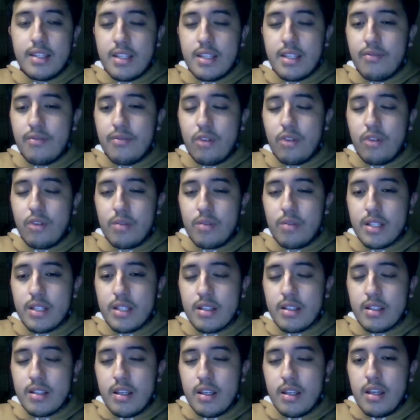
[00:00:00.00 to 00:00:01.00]

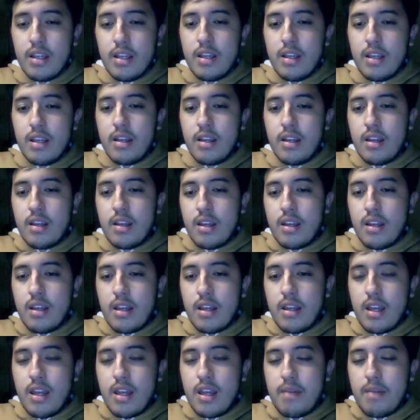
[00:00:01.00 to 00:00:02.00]
format.
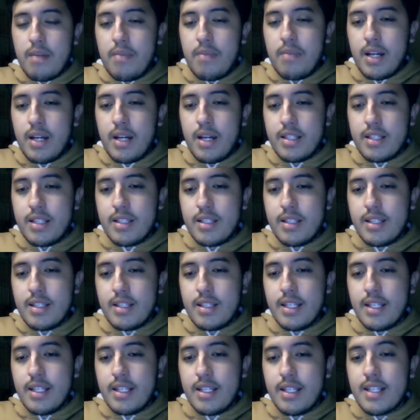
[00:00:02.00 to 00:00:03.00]
But
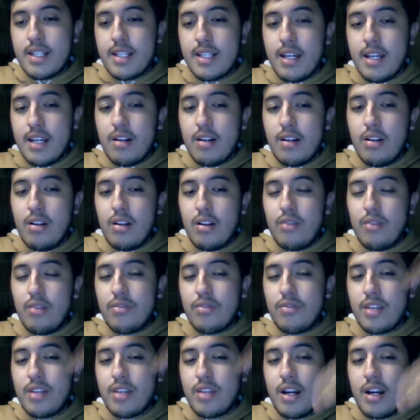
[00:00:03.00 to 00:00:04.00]
the title
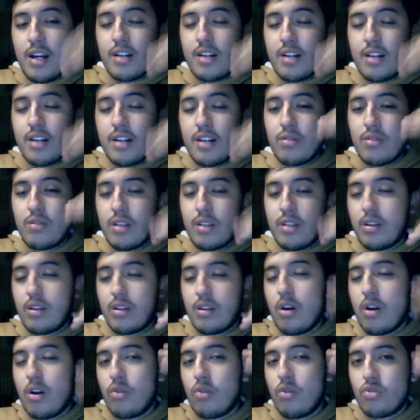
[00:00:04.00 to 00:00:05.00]
of the article that
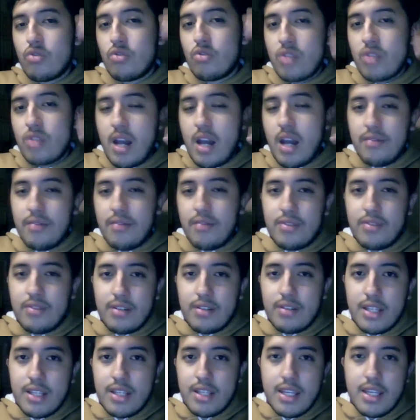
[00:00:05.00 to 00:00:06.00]
goes after
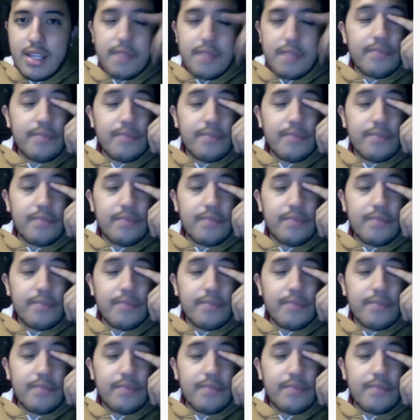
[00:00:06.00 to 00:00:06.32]
the